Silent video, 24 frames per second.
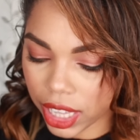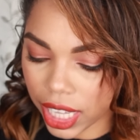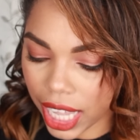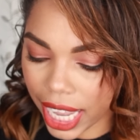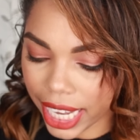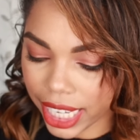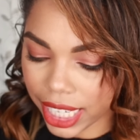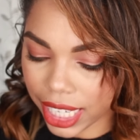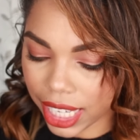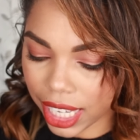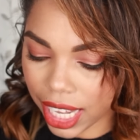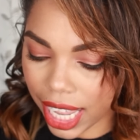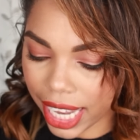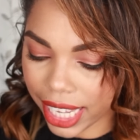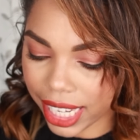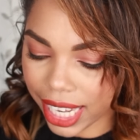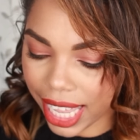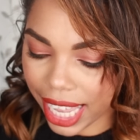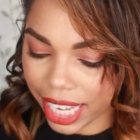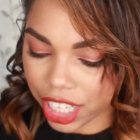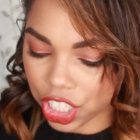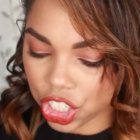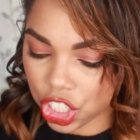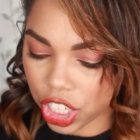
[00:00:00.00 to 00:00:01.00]
light
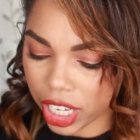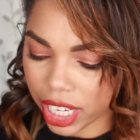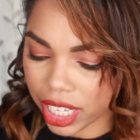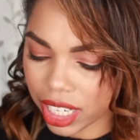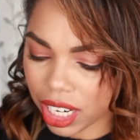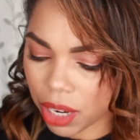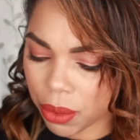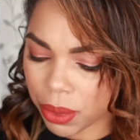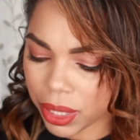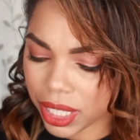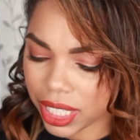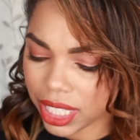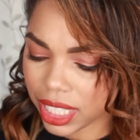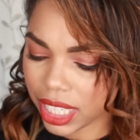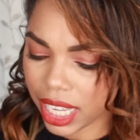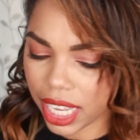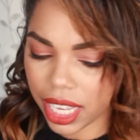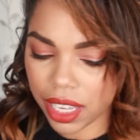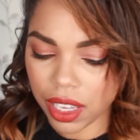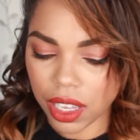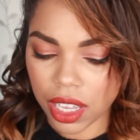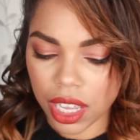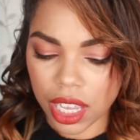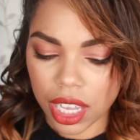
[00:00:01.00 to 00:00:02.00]
lilac shade, I want to
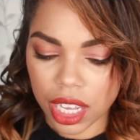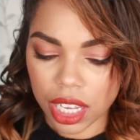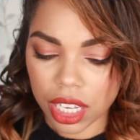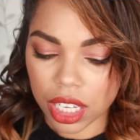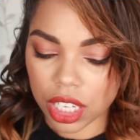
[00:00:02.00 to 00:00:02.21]
say.